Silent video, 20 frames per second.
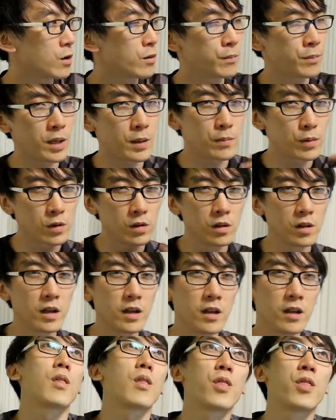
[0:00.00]
people
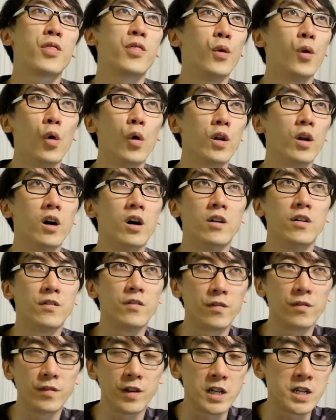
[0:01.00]
thought
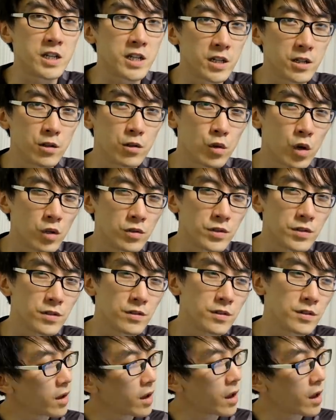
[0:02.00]
of Nintendo consoles.